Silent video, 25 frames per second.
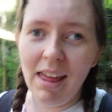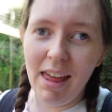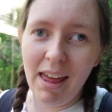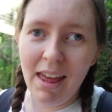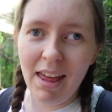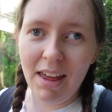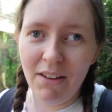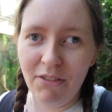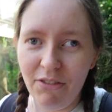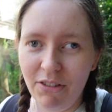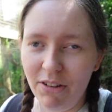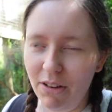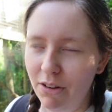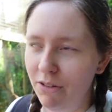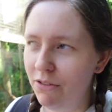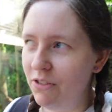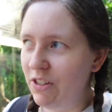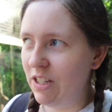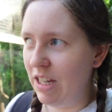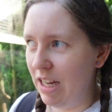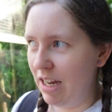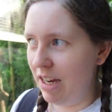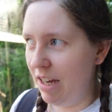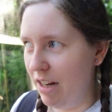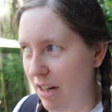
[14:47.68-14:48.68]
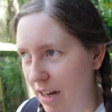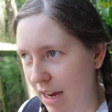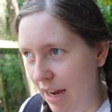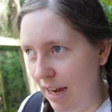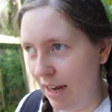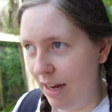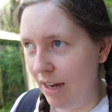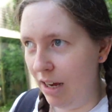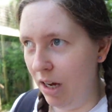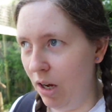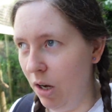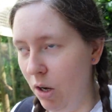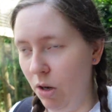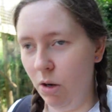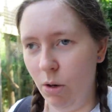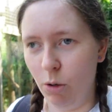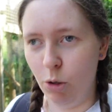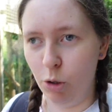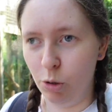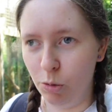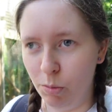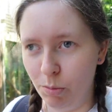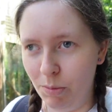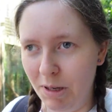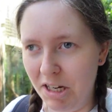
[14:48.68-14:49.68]
if you've seen our
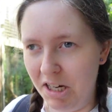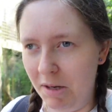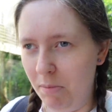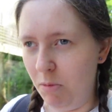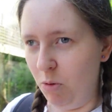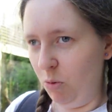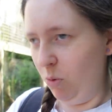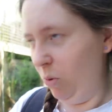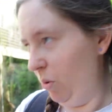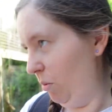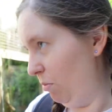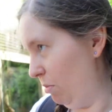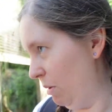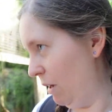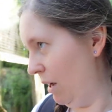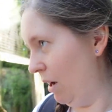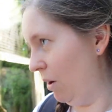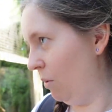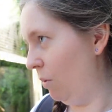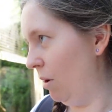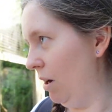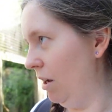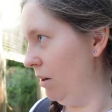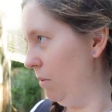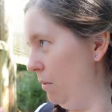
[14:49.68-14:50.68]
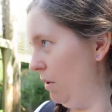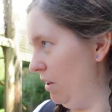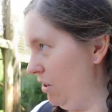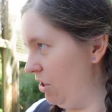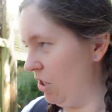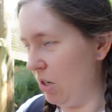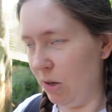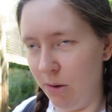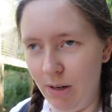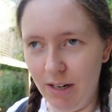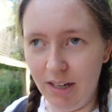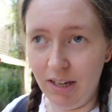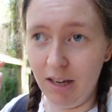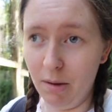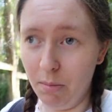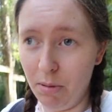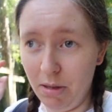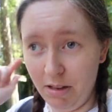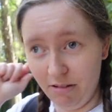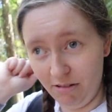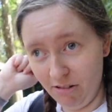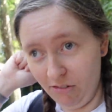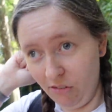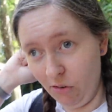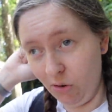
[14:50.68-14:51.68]
Mini Moon Part 1, which I'll link up
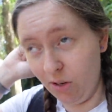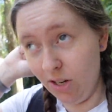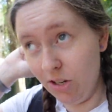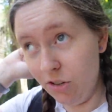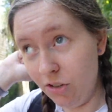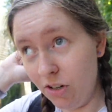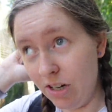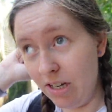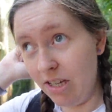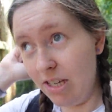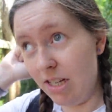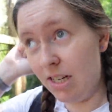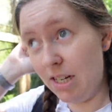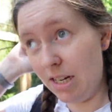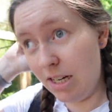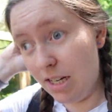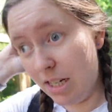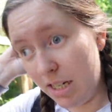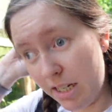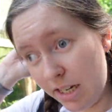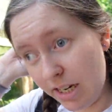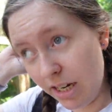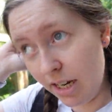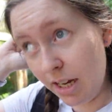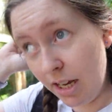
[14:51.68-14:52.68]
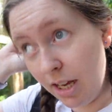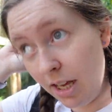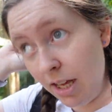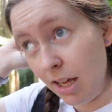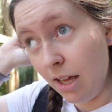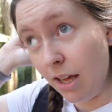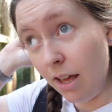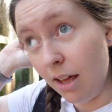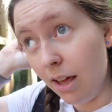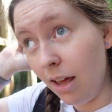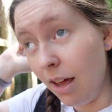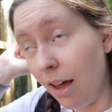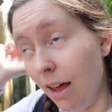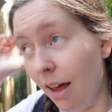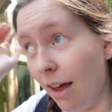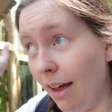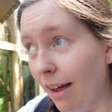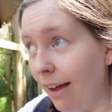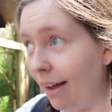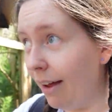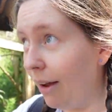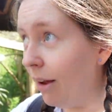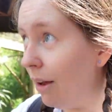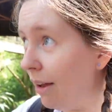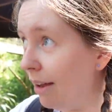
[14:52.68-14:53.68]
here if you're interested,
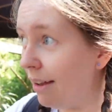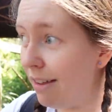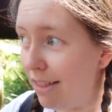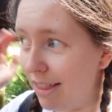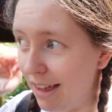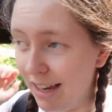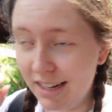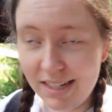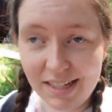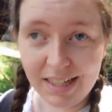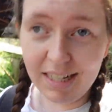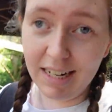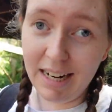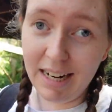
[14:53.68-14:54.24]
that's